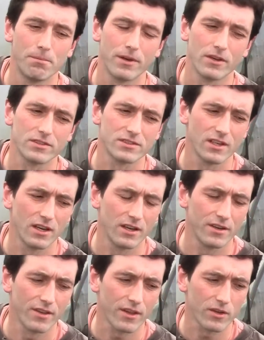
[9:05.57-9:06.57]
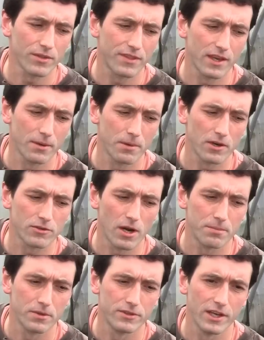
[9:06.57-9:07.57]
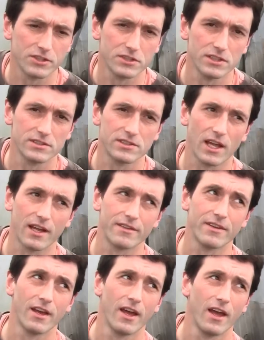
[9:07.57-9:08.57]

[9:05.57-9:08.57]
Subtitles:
Plus, another good thing about crop rotation is that